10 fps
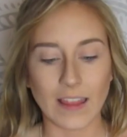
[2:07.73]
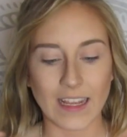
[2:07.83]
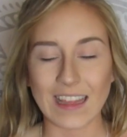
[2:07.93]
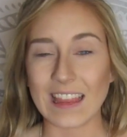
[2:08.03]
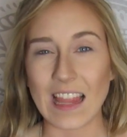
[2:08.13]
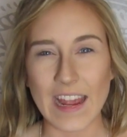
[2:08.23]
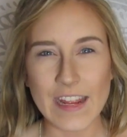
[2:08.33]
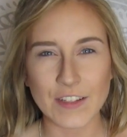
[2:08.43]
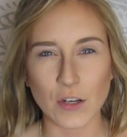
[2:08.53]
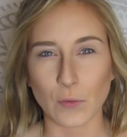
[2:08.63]
like
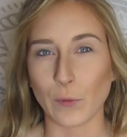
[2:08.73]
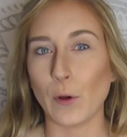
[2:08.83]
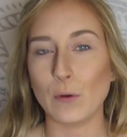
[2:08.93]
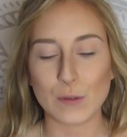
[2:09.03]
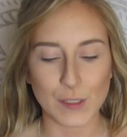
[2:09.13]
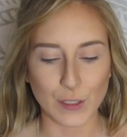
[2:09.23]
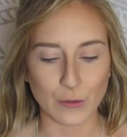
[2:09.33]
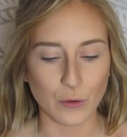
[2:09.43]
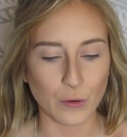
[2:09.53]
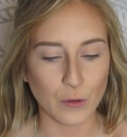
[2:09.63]
light rose
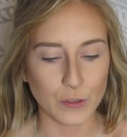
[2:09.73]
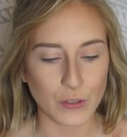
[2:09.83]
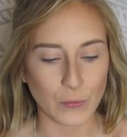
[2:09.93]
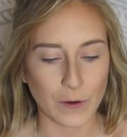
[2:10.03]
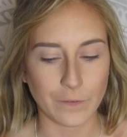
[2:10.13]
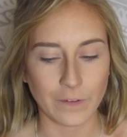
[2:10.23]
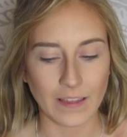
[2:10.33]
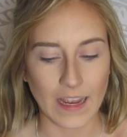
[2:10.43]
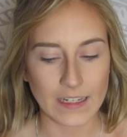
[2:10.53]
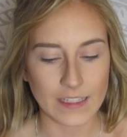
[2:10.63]
gold
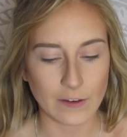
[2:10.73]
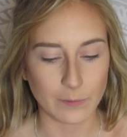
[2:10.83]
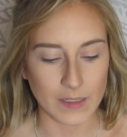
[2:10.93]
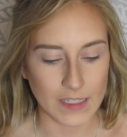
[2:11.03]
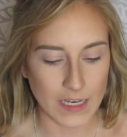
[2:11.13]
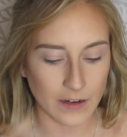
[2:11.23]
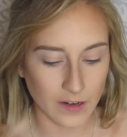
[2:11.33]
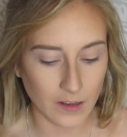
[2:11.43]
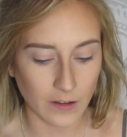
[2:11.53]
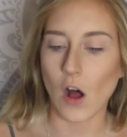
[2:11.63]
reflective
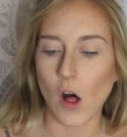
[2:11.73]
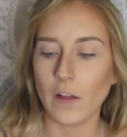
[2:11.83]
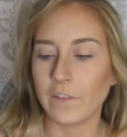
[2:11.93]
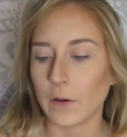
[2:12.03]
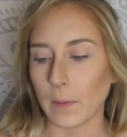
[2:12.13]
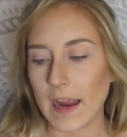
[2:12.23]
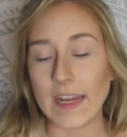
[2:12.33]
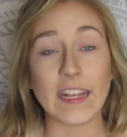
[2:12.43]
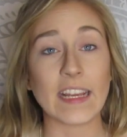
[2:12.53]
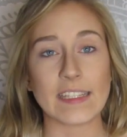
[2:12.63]
material. All of the
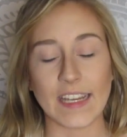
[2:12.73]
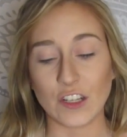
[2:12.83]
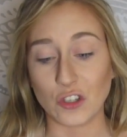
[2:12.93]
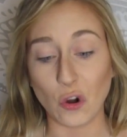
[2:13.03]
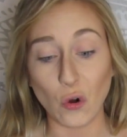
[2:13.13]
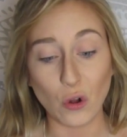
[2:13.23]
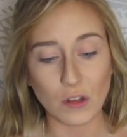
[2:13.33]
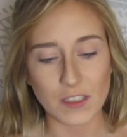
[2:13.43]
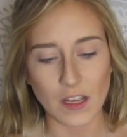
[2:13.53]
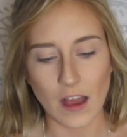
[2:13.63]
writing is in
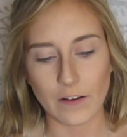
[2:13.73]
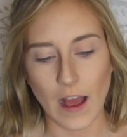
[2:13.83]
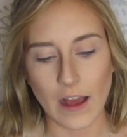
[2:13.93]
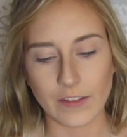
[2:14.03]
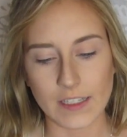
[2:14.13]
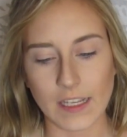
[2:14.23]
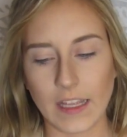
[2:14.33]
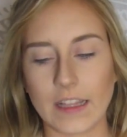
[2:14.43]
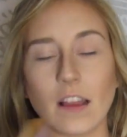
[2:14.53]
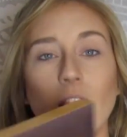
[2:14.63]
gold.
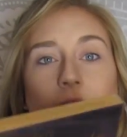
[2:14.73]
Obviously like the